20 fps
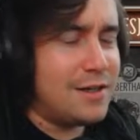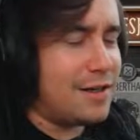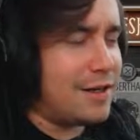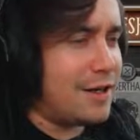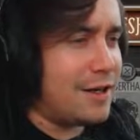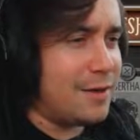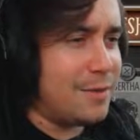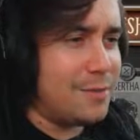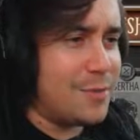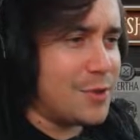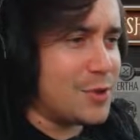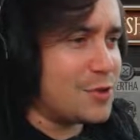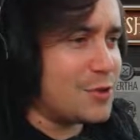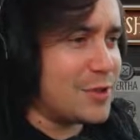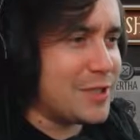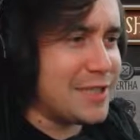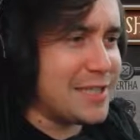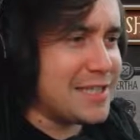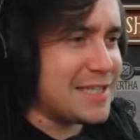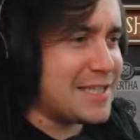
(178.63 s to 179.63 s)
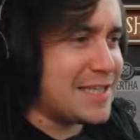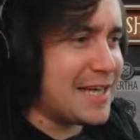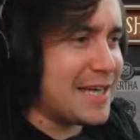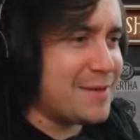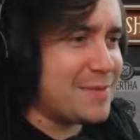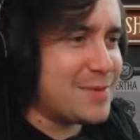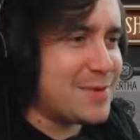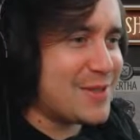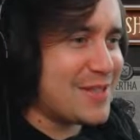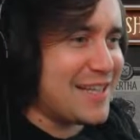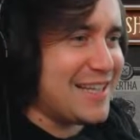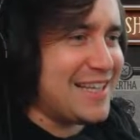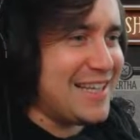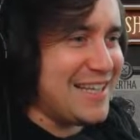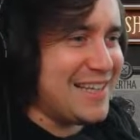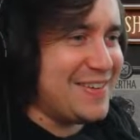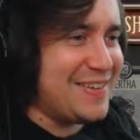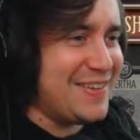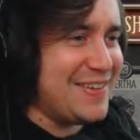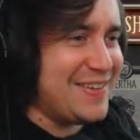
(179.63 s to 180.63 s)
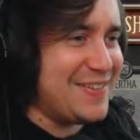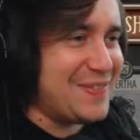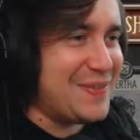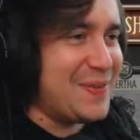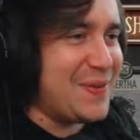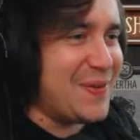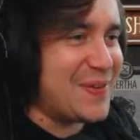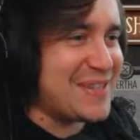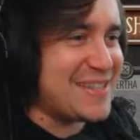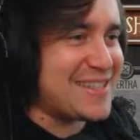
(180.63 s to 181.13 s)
I am butchering these names more